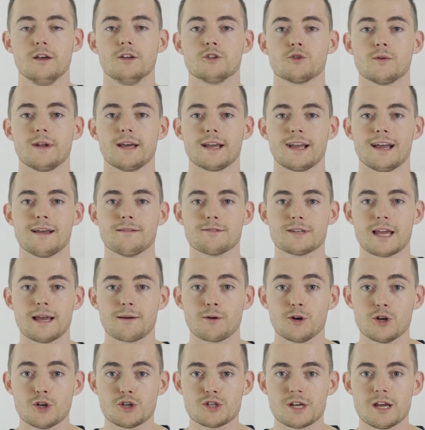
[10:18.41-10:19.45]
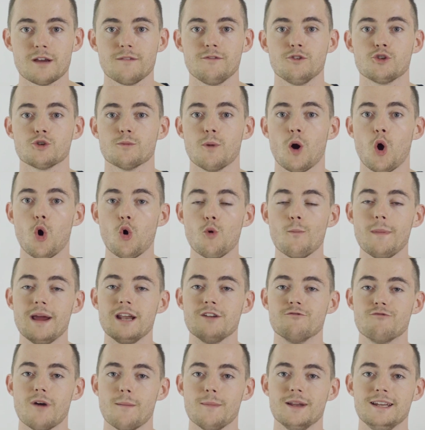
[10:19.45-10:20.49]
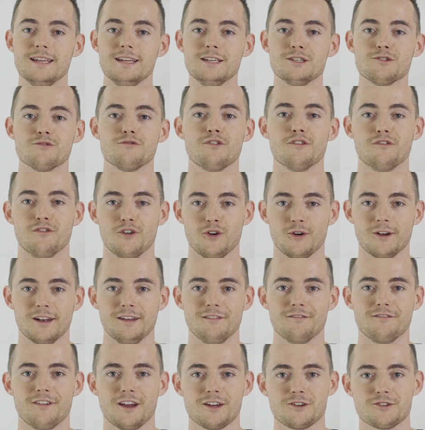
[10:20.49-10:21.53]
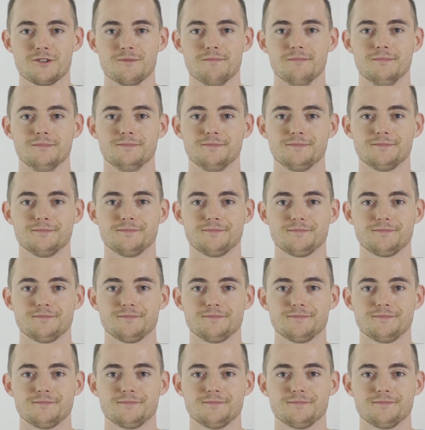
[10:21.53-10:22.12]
So now guys, I'm going to share with you some homemade remedies for fungal infection.